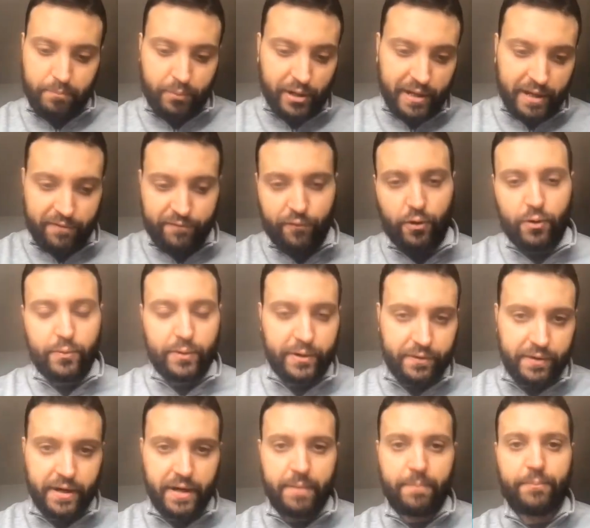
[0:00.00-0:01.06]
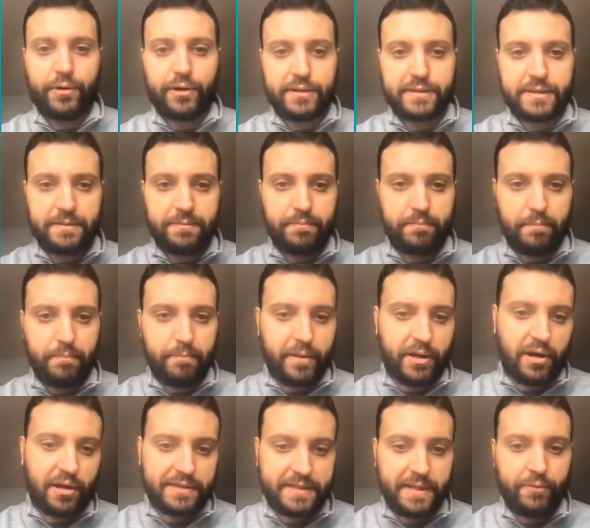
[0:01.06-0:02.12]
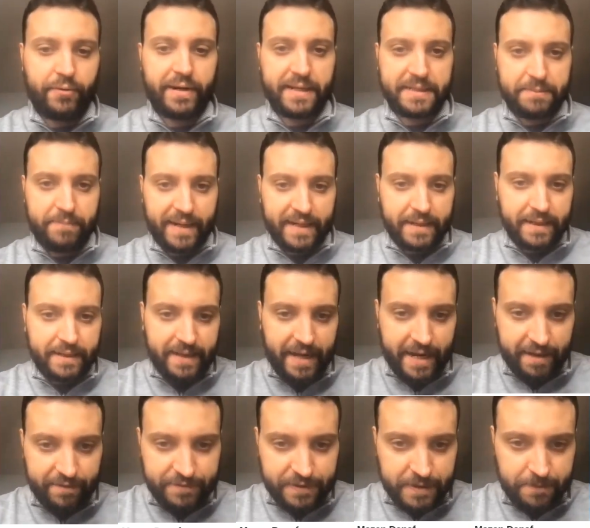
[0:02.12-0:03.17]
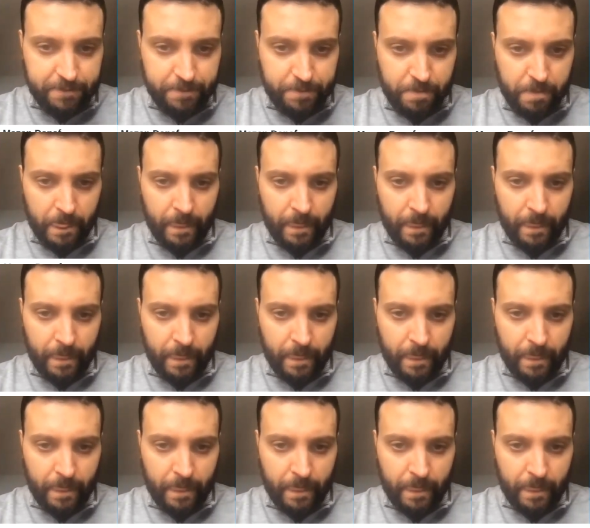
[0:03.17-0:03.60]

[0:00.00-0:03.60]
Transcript: pulling forward their imports because they were expecting tariffs.